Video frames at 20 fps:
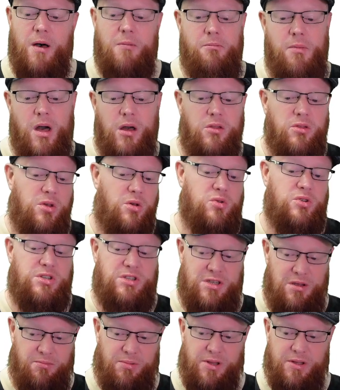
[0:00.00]
among those
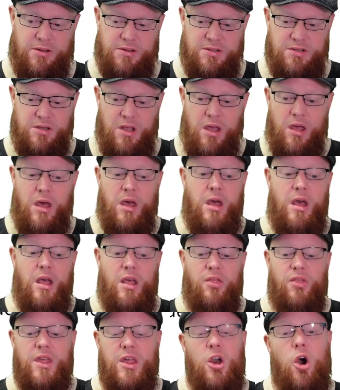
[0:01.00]
siblings.
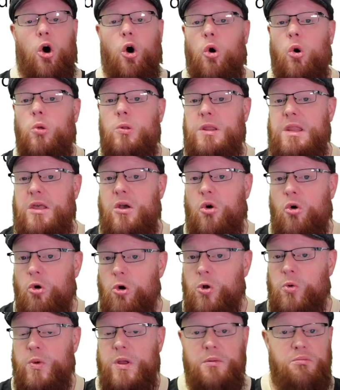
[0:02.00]
The only
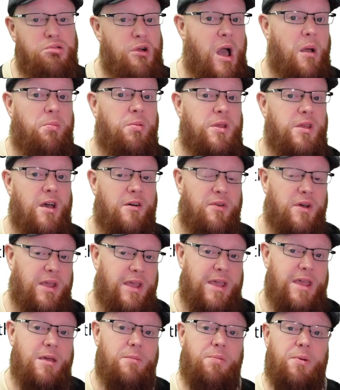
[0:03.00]
ordering property of a
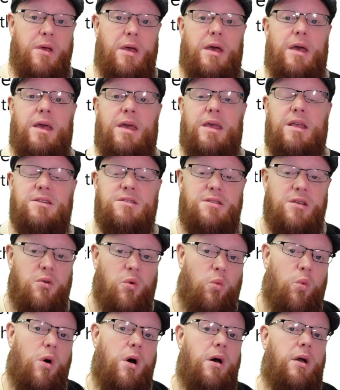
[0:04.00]
heap is the
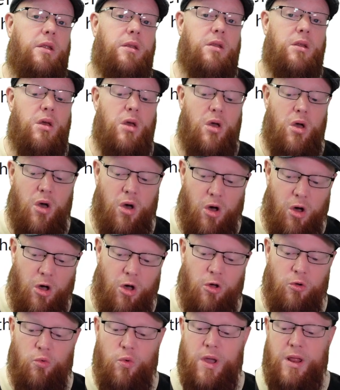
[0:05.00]
one
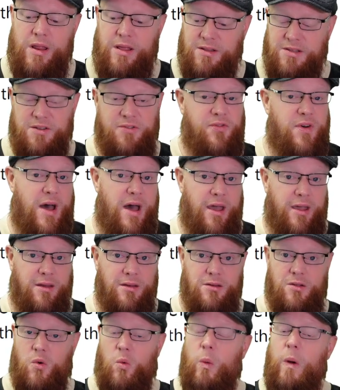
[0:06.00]
already
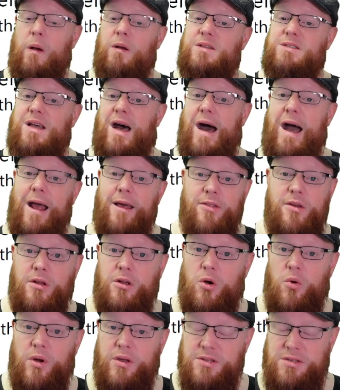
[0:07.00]
defined, where it's either
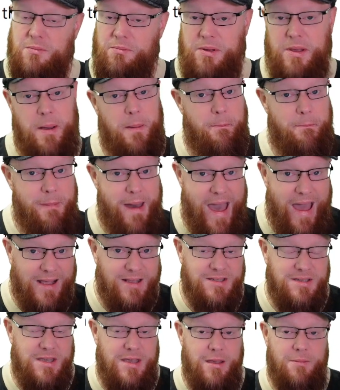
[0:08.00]
going to be a
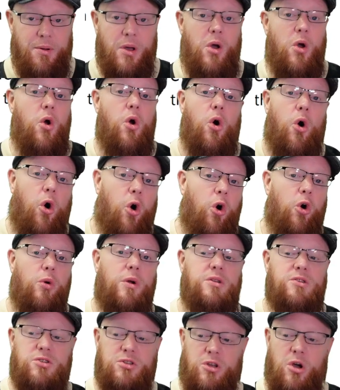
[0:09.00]
max heap or
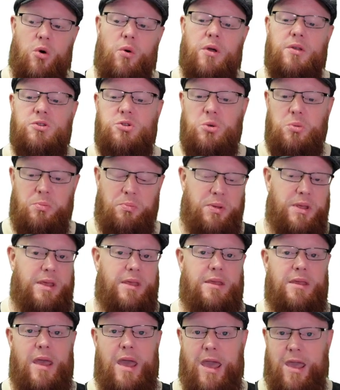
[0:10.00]
it's going to
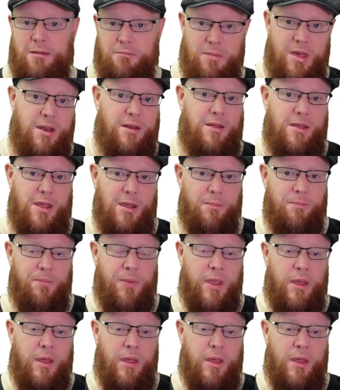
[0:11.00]
be a min heap.